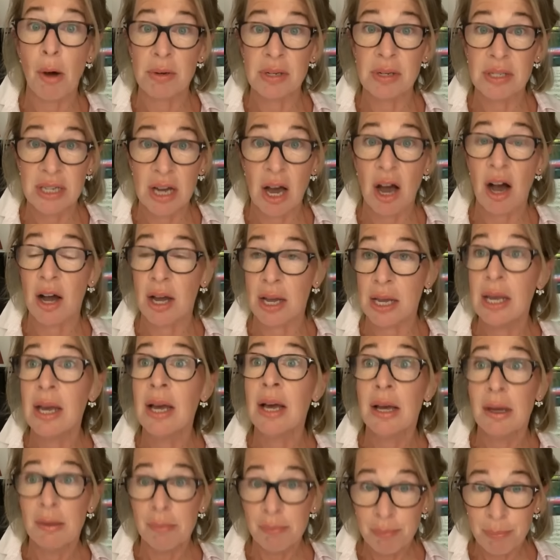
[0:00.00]
die
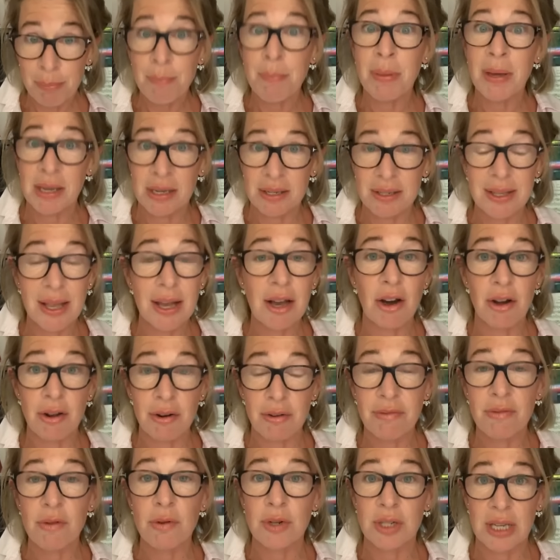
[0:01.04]
because they can't
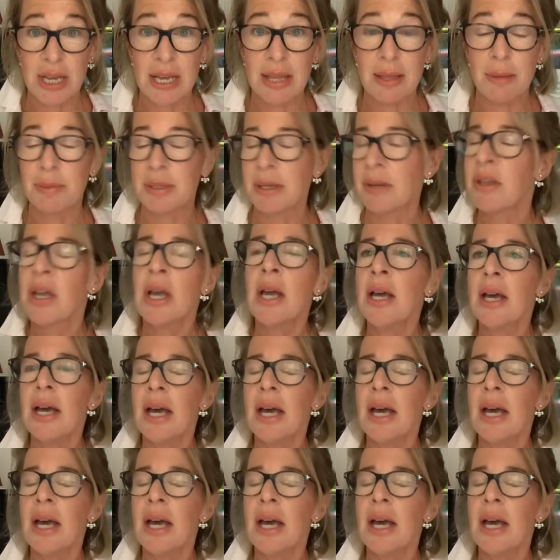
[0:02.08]
afford to heat themselves.